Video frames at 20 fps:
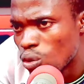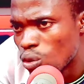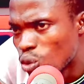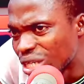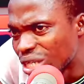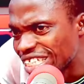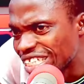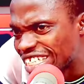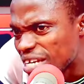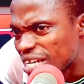
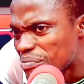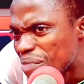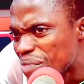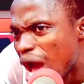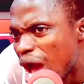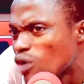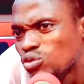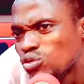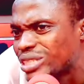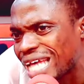win team
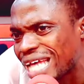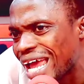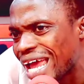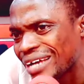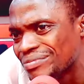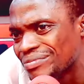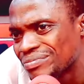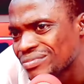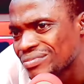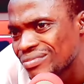men who say,
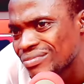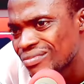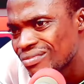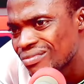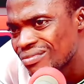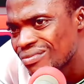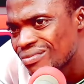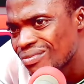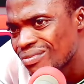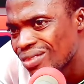
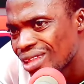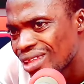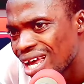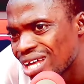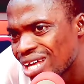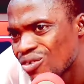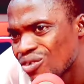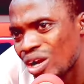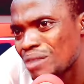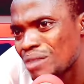
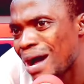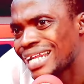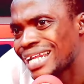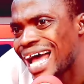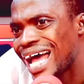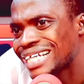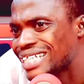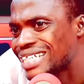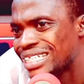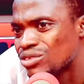no, they were
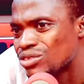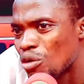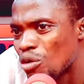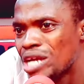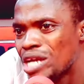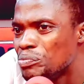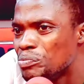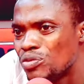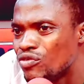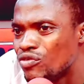last season. Obey
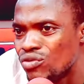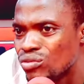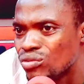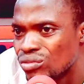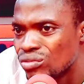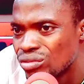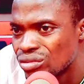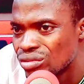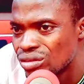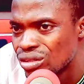you.
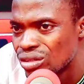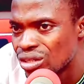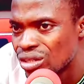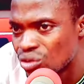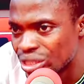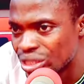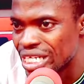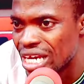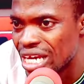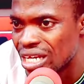
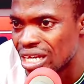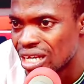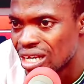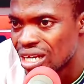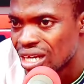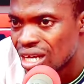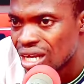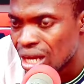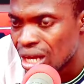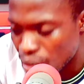Uti.
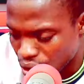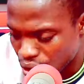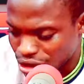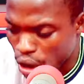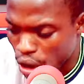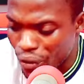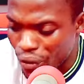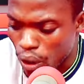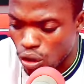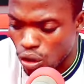Because
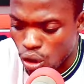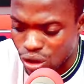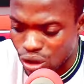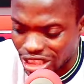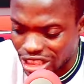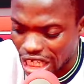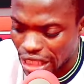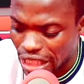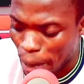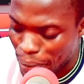all your Rocosses
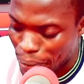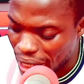set up